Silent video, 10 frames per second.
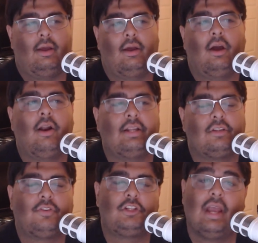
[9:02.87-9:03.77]
All right, so
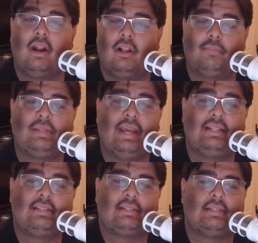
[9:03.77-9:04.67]
for channel
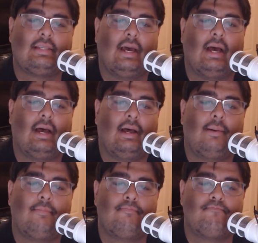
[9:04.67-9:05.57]
updates.
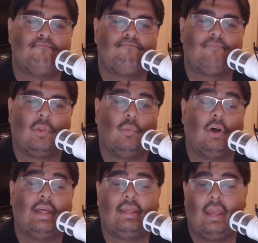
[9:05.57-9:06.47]
Well,
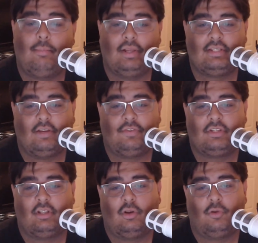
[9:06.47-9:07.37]
that gameplay stuff is
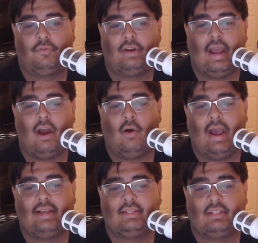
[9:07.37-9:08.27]
still on hold for now,
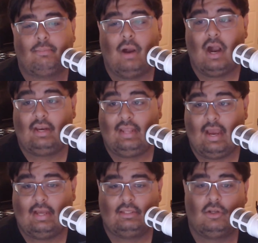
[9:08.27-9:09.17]
as is the
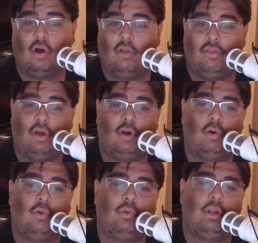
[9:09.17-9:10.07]
podcast.
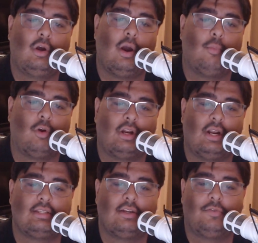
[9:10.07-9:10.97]
Although, I'm working
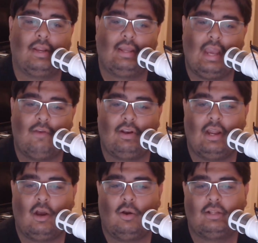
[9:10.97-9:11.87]
on stuff when I can right
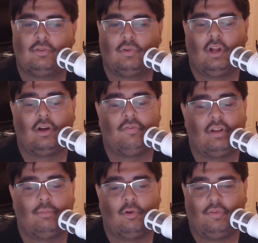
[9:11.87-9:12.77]
now. It's really hard to find
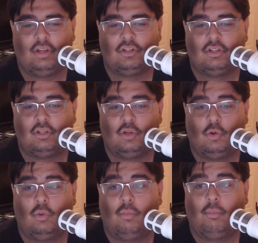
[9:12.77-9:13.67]
the motivation to
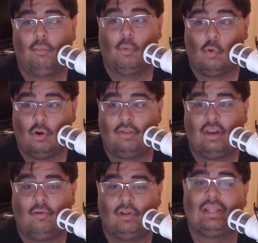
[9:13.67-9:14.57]
do more than I
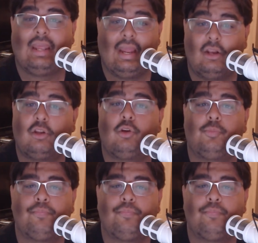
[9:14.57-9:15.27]
really can do.